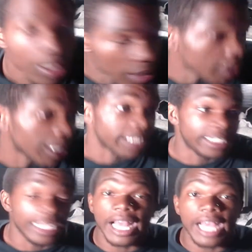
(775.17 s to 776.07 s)
like
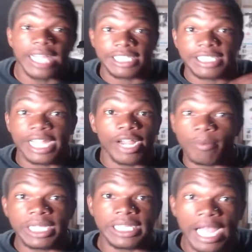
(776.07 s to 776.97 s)
dead ass staring
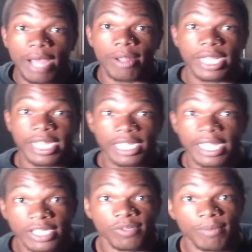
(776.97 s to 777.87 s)
me down like
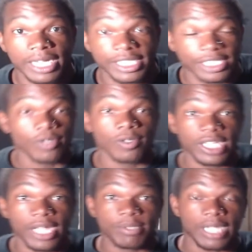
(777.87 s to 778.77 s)
into my soul
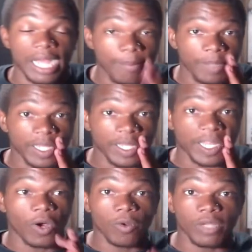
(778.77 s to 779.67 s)
type shit. I'd be like,
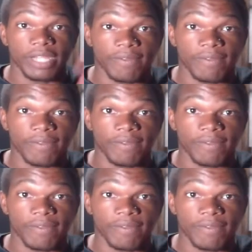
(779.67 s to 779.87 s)
"Holy